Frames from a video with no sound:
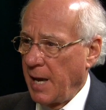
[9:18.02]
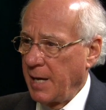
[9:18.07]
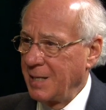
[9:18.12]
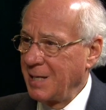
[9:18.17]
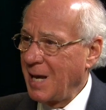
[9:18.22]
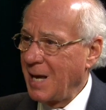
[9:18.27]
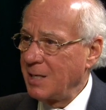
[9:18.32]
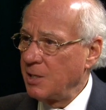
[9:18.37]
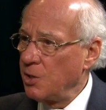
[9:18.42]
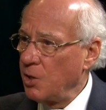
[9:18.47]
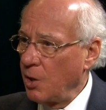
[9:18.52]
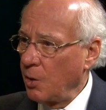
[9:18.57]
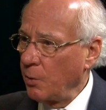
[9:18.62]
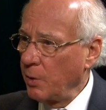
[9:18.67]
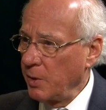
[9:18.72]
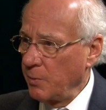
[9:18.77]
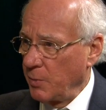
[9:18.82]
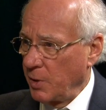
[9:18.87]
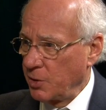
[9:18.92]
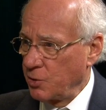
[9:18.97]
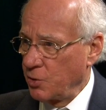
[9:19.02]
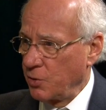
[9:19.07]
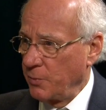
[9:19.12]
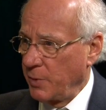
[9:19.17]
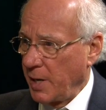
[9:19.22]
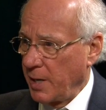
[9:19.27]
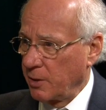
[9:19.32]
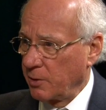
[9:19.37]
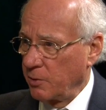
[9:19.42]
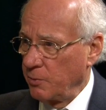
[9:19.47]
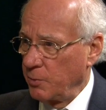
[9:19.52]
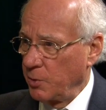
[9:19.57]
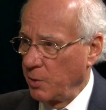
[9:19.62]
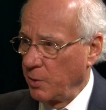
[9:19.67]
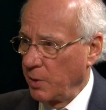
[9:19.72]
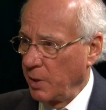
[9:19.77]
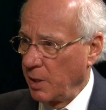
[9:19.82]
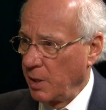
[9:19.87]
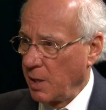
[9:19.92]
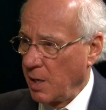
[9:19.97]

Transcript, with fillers: And not knowing much about community